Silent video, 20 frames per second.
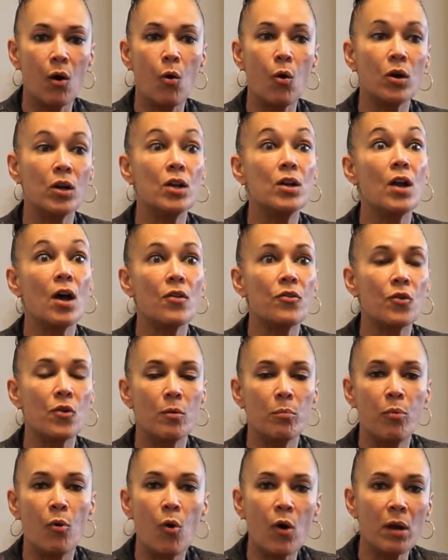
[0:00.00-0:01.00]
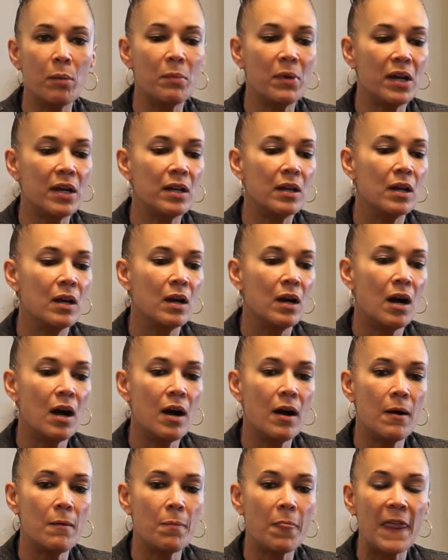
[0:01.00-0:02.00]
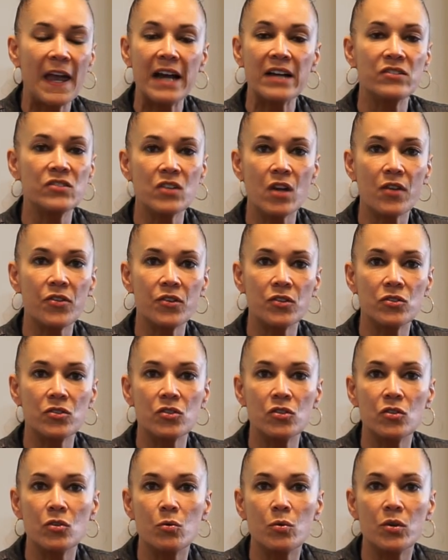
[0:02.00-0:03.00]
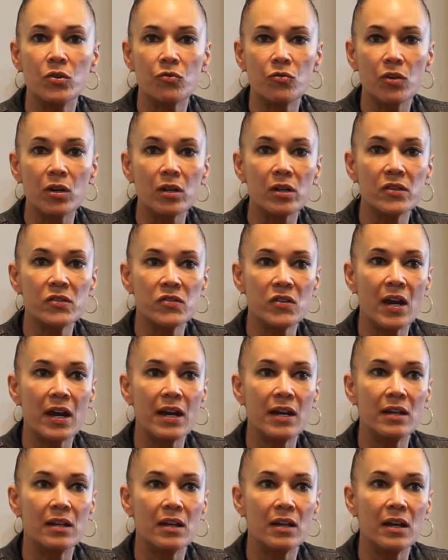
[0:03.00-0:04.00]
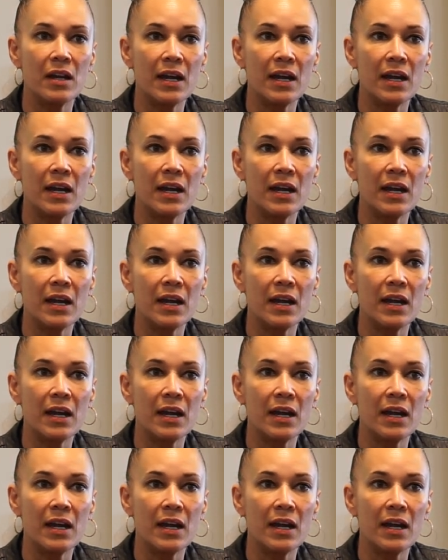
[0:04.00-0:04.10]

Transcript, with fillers: on another appointment, Um, that has nothing to do with real estate,